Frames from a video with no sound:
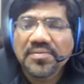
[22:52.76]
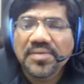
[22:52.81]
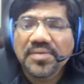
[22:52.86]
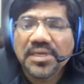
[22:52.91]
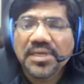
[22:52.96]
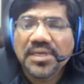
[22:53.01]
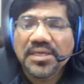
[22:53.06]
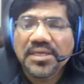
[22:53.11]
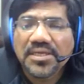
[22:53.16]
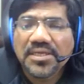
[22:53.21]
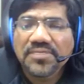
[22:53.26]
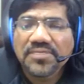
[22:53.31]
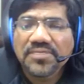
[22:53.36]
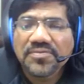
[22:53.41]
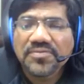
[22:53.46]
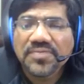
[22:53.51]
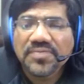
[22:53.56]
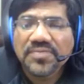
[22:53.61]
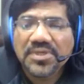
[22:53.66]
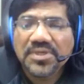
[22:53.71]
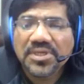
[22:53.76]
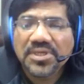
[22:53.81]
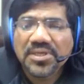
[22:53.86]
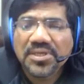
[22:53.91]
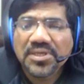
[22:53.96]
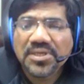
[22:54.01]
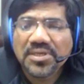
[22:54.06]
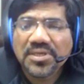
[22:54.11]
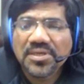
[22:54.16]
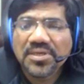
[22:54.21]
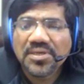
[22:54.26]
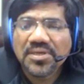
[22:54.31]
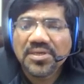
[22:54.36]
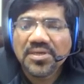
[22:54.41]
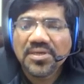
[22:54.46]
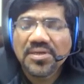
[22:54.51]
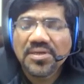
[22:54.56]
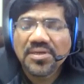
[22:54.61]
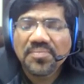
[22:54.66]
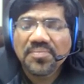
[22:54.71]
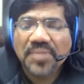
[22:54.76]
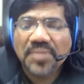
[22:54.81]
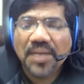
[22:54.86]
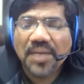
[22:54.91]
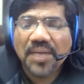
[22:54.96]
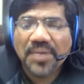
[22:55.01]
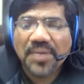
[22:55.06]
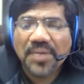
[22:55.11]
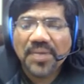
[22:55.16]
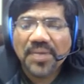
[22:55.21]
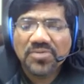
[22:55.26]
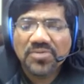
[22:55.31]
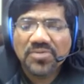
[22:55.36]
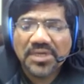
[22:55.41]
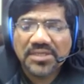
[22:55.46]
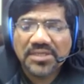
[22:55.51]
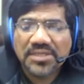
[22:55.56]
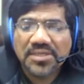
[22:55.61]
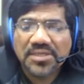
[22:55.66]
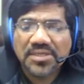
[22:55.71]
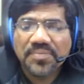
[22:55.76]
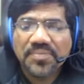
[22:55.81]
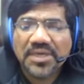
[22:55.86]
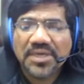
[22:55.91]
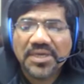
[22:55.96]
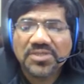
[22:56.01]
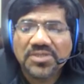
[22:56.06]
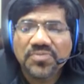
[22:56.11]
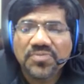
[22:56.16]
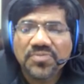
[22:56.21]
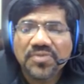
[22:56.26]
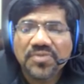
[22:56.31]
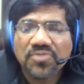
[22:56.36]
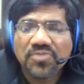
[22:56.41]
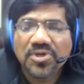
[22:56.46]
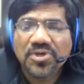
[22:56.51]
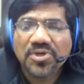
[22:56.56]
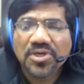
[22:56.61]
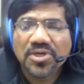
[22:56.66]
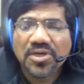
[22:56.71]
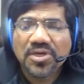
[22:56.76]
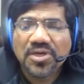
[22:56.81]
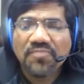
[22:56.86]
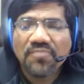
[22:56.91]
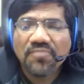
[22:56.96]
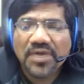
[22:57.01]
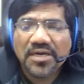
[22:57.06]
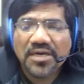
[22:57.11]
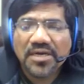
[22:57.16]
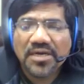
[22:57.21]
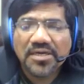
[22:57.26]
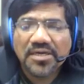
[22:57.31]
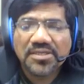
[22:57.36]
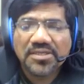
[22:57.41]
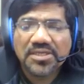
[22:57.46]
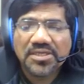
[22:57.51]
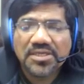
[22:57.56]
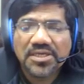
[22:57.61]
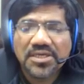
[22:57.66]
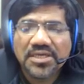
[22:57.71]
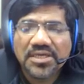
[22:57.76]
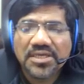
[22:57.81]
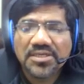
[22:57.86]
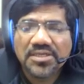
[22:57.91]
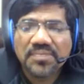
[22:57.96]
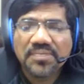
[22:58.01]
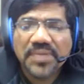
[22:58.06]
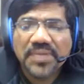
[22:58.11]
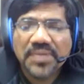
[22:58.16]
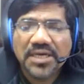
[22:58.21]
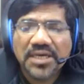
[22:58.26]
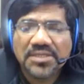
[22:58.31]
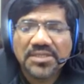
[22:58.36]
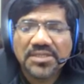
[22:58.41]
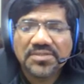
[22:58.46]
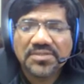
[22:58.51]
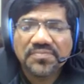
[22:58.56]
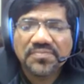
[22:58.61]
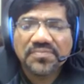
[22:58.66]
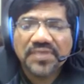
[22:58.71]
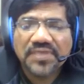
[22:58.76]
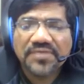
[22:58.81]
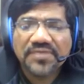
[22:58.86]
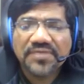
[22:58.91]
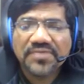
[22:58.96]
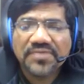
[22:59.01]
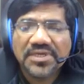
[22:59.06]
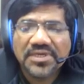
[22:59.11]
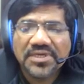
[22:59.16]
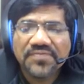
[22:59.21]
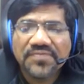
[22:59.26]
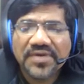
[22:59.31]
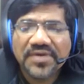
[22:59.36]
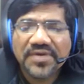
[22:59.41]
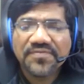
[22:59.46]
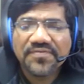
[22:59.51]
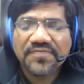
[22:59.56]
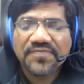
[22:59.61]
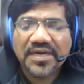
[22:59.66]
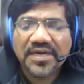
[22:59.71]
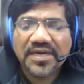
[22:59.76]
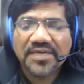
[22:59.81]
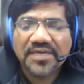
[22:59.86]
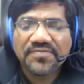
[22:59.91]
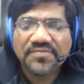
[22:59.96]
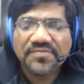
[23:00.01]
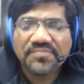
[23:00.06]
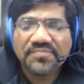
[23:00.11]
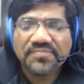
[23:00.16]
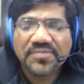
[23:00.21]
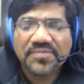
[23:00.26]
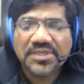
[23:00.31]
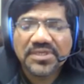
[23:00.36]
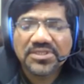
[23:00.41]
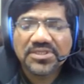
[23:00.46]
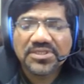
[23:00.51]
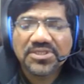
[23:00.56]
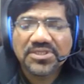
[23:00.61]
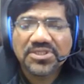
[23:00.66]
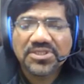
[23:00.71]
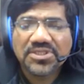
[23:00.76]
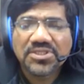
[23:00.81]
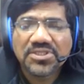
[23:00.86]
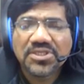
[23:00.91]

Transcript: areas which were a part of the national park. So we have got 103 national parks, 535 wildlife sanctuaries,